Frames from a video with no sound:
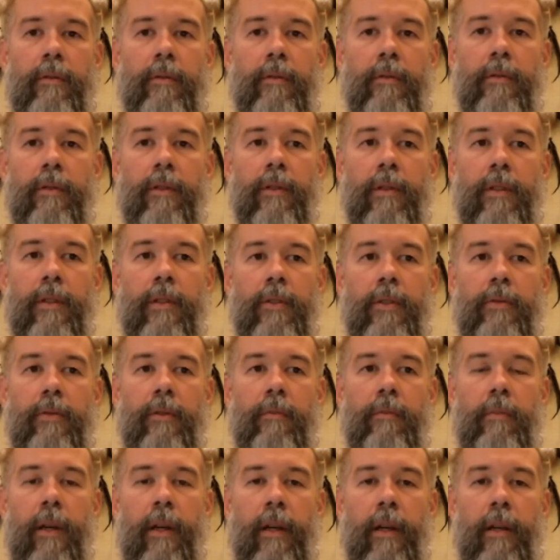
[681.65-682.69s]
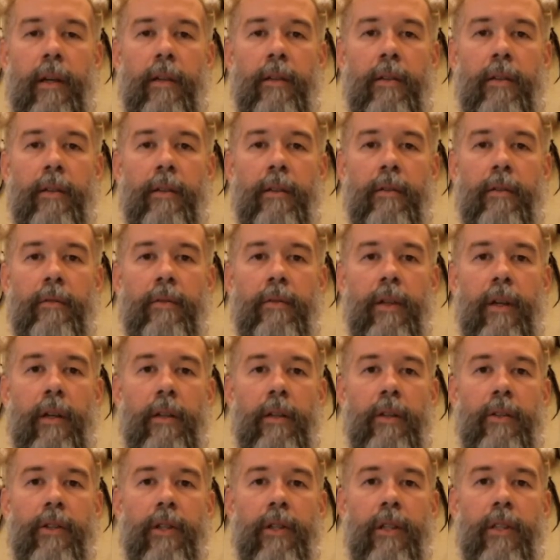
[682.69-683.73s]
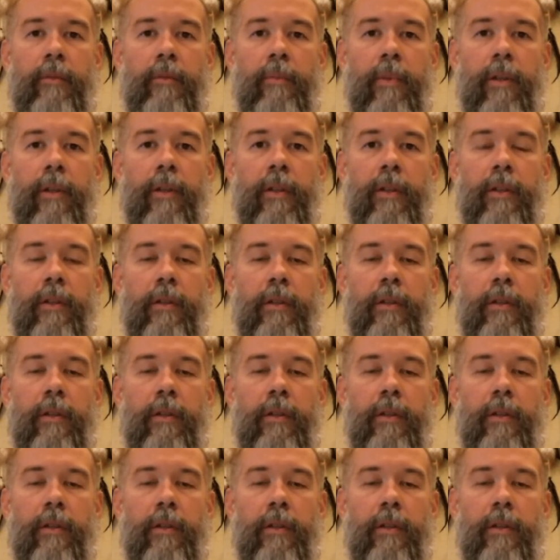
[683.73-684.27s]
into a mind of non-judgment,